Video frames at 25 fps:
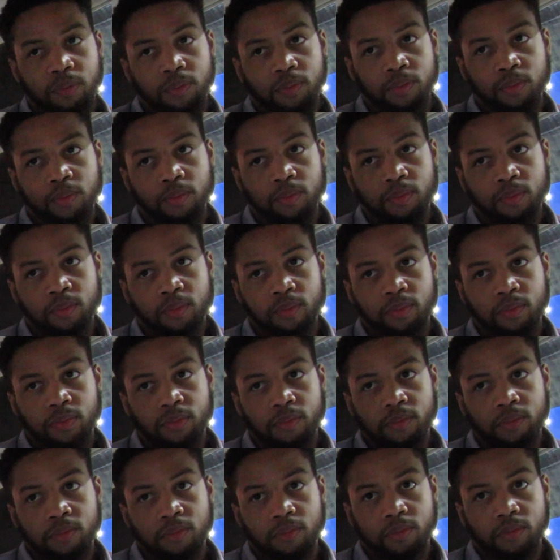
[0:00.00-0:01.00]

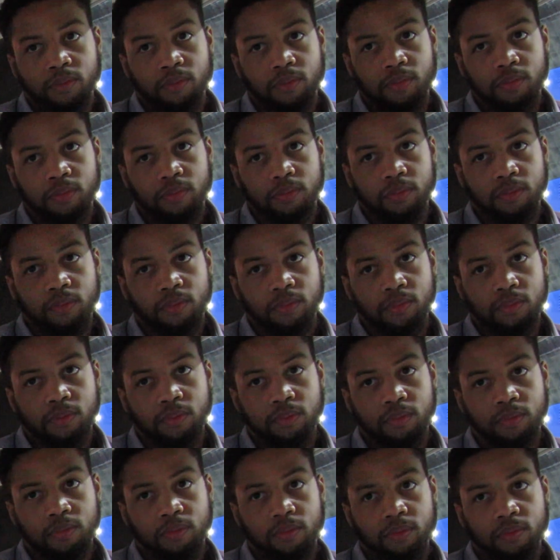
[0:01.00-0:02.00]

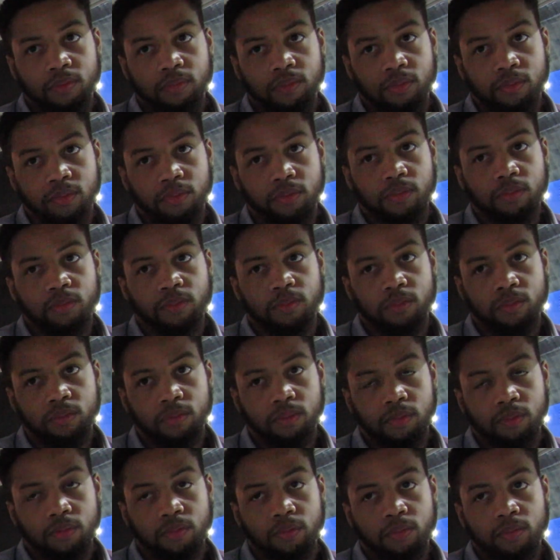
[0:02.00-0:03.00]

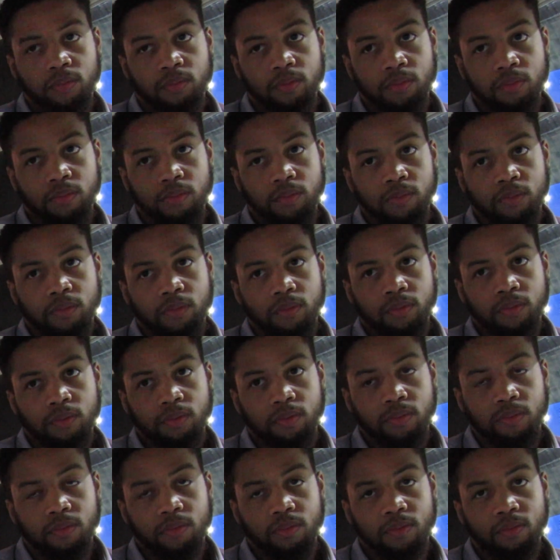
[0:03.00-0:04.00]

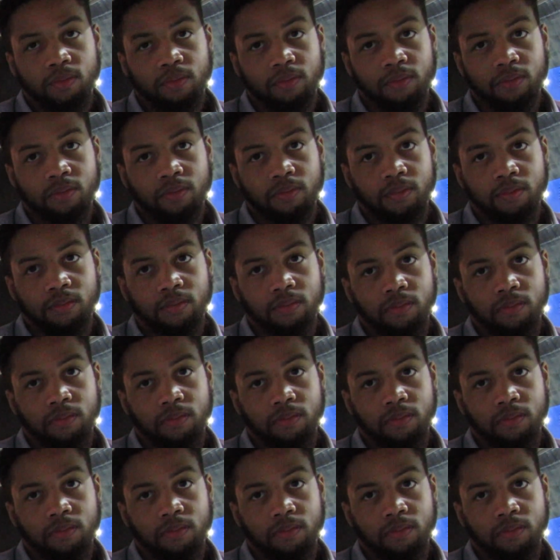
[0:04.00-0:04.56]
The person shown says nothing.